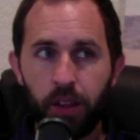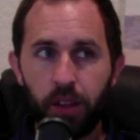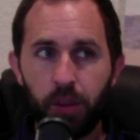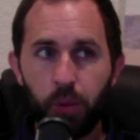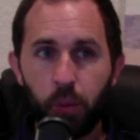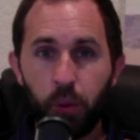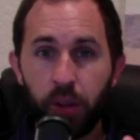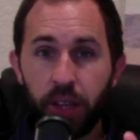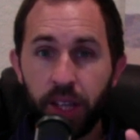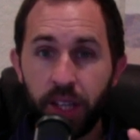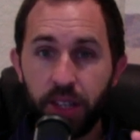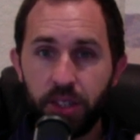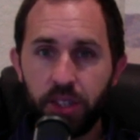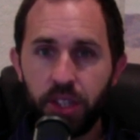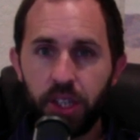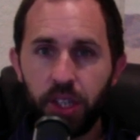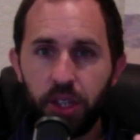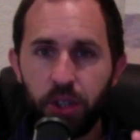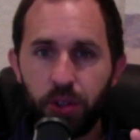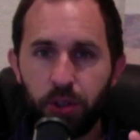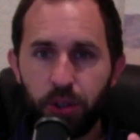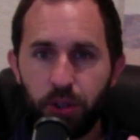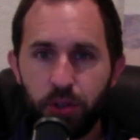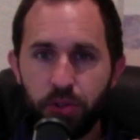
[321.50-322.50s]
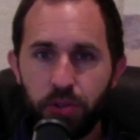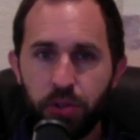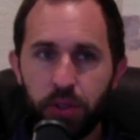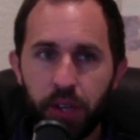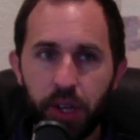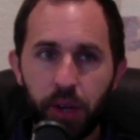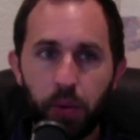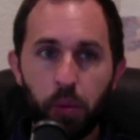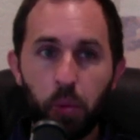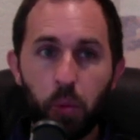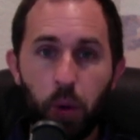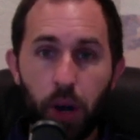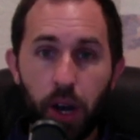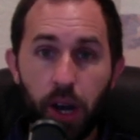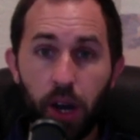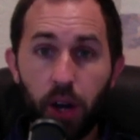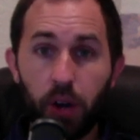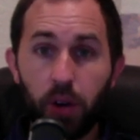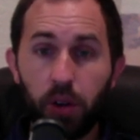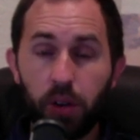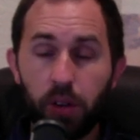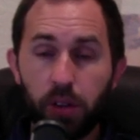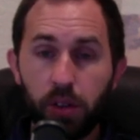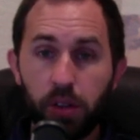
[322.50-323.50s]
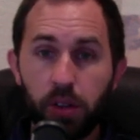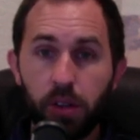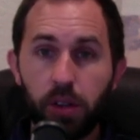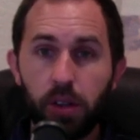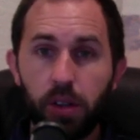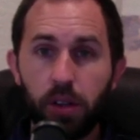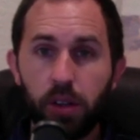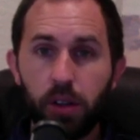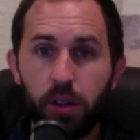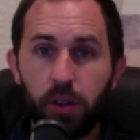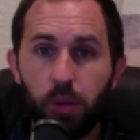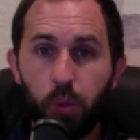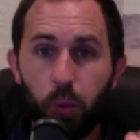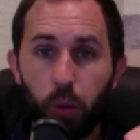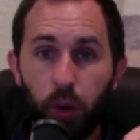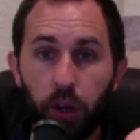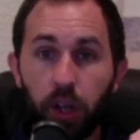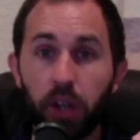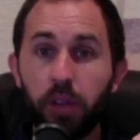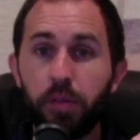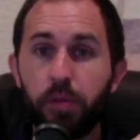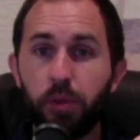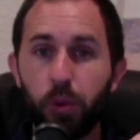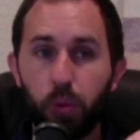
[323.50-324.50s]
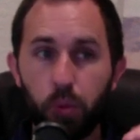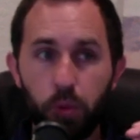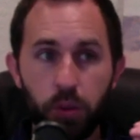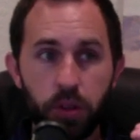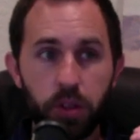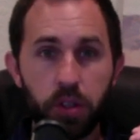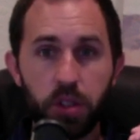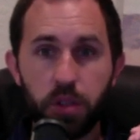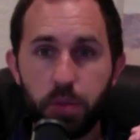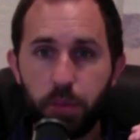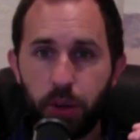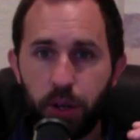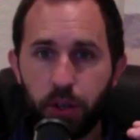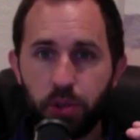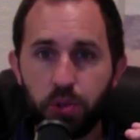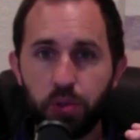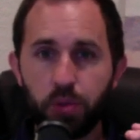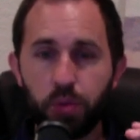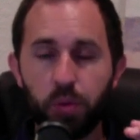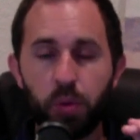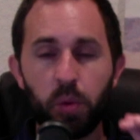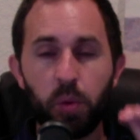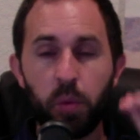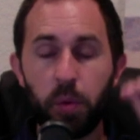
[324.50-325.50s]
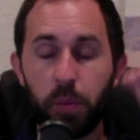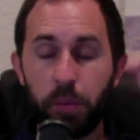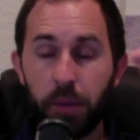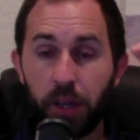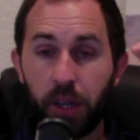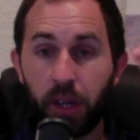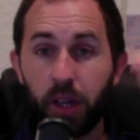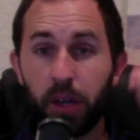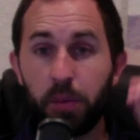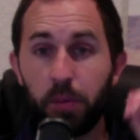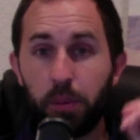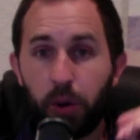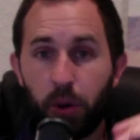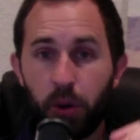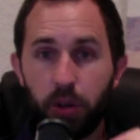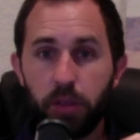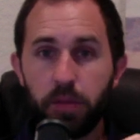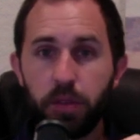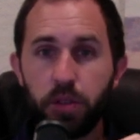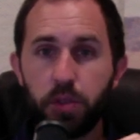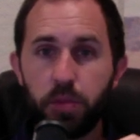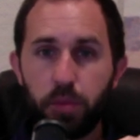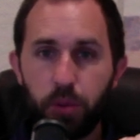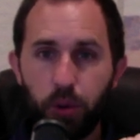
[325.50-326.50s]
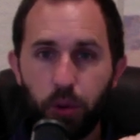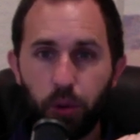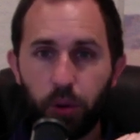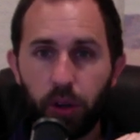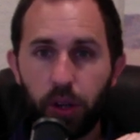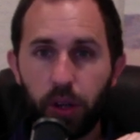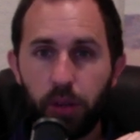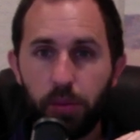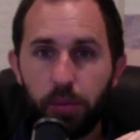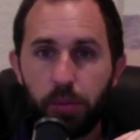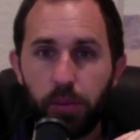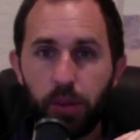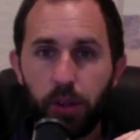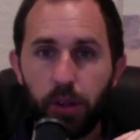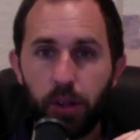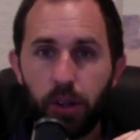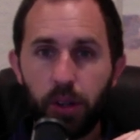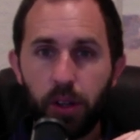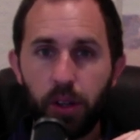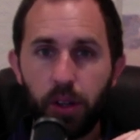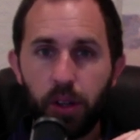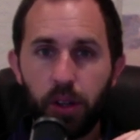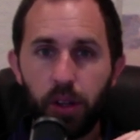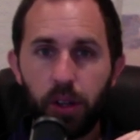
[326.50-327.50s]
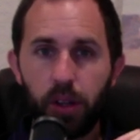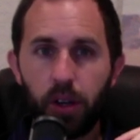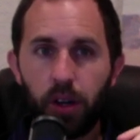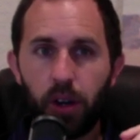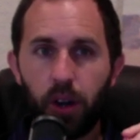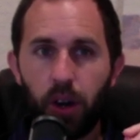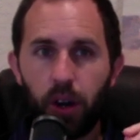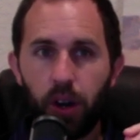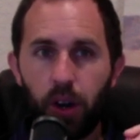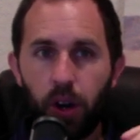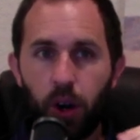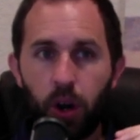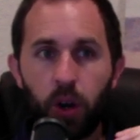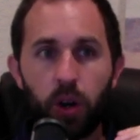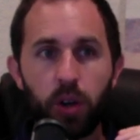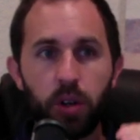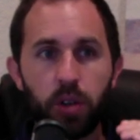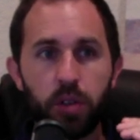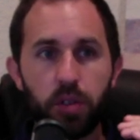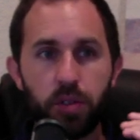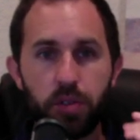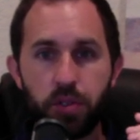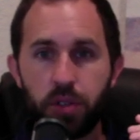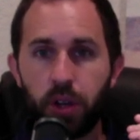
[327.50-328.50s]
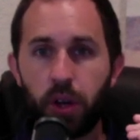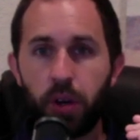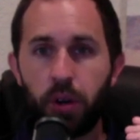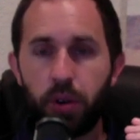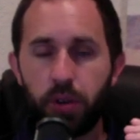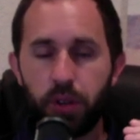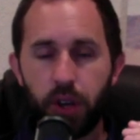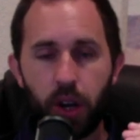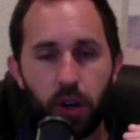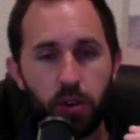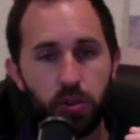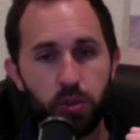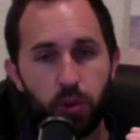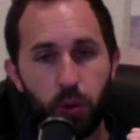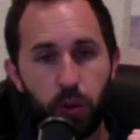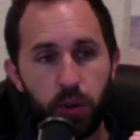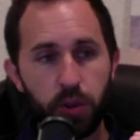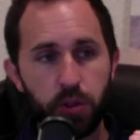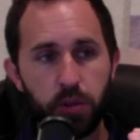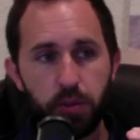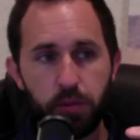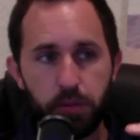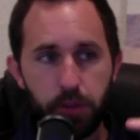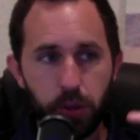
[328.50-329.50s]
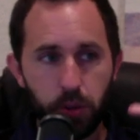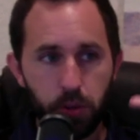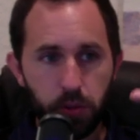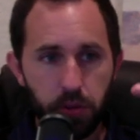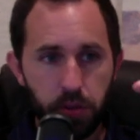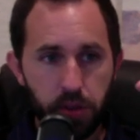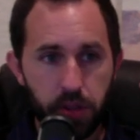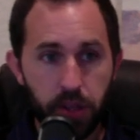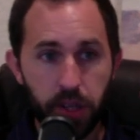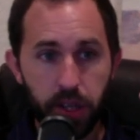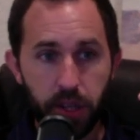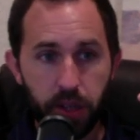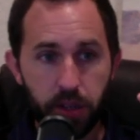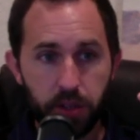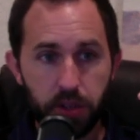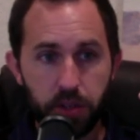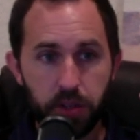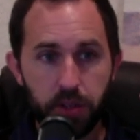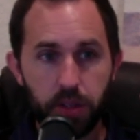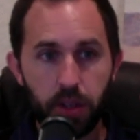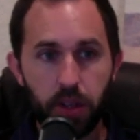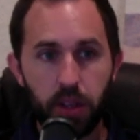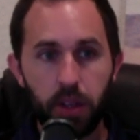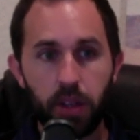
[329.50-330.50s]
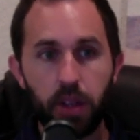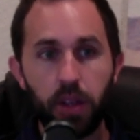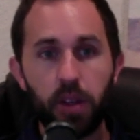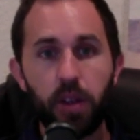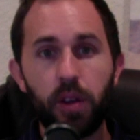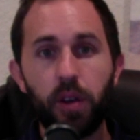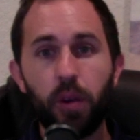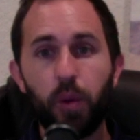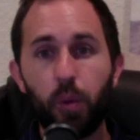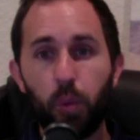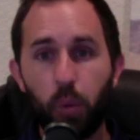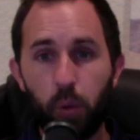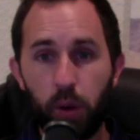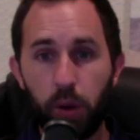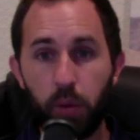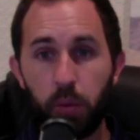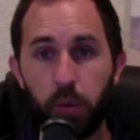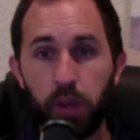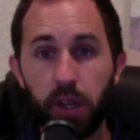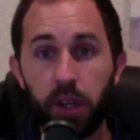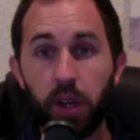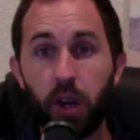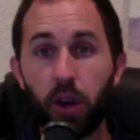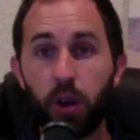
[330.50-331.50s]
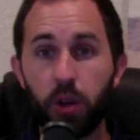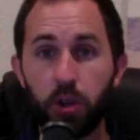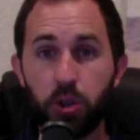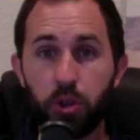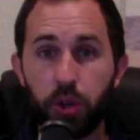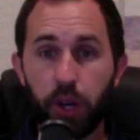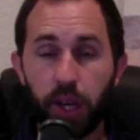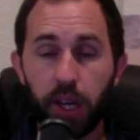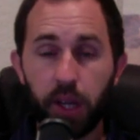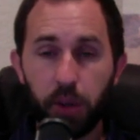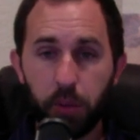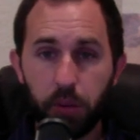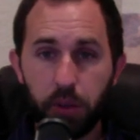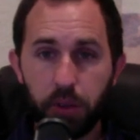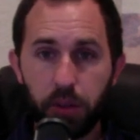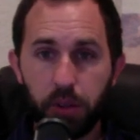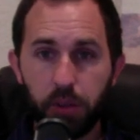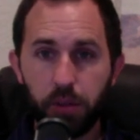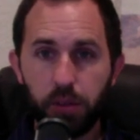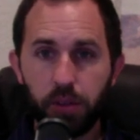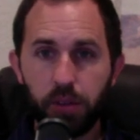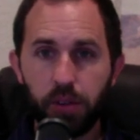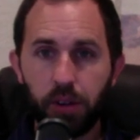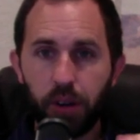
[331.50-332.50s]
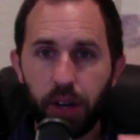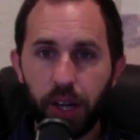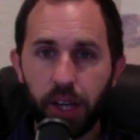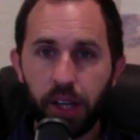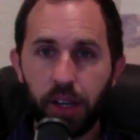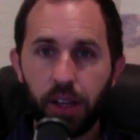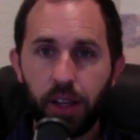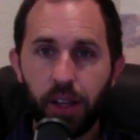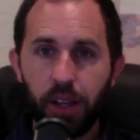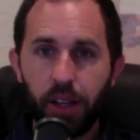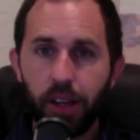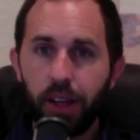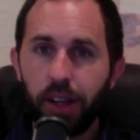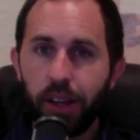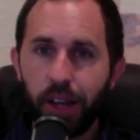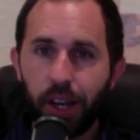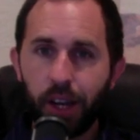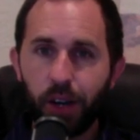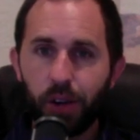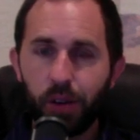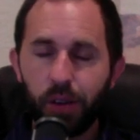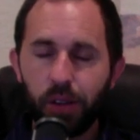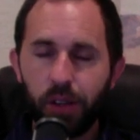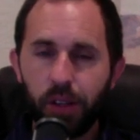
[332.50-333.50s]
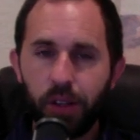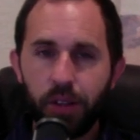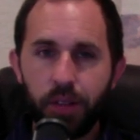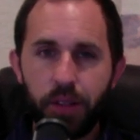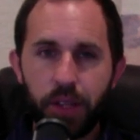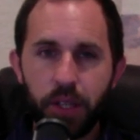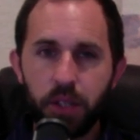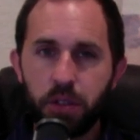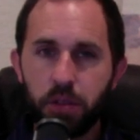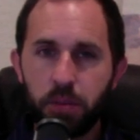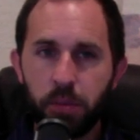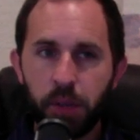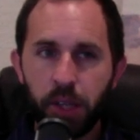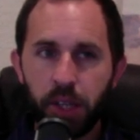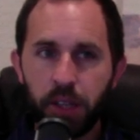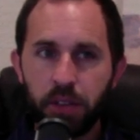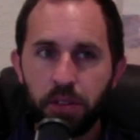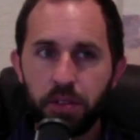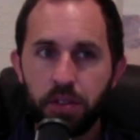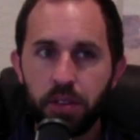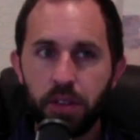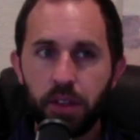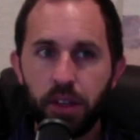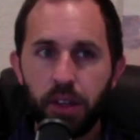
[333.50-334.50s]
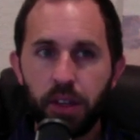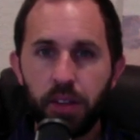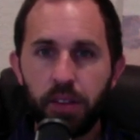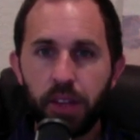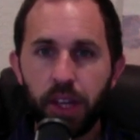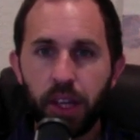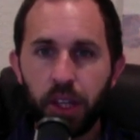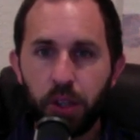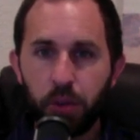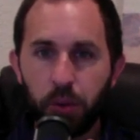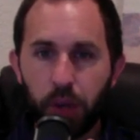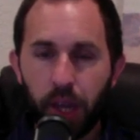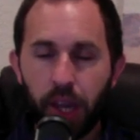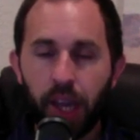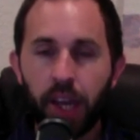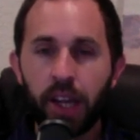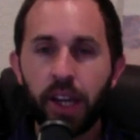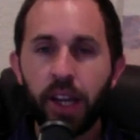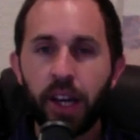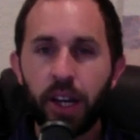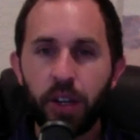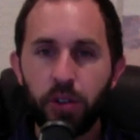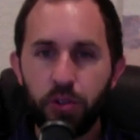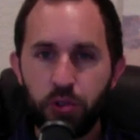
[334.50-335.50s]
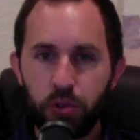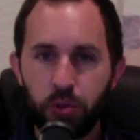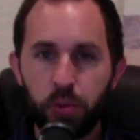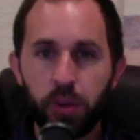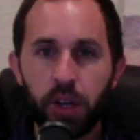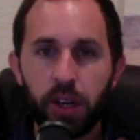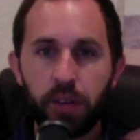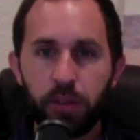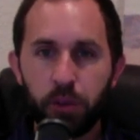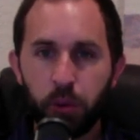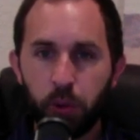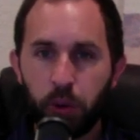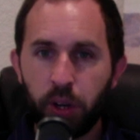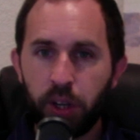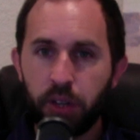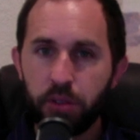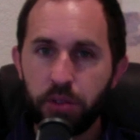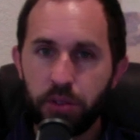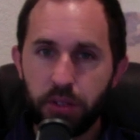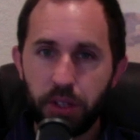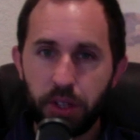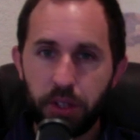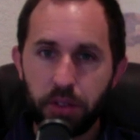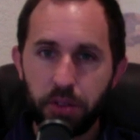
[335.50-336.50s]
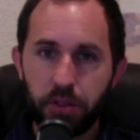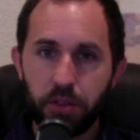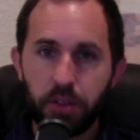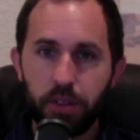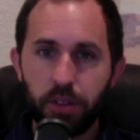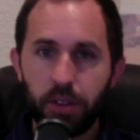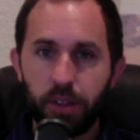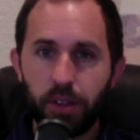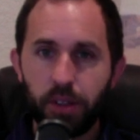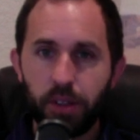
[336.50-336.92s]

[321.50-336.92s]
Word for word: When they see yours, they're like, wow, we're going to feel really special when we become part of this program. Our son or daughter is going to feel this when we are training with you, all right? Now, this means that you cannot do what everyone else does.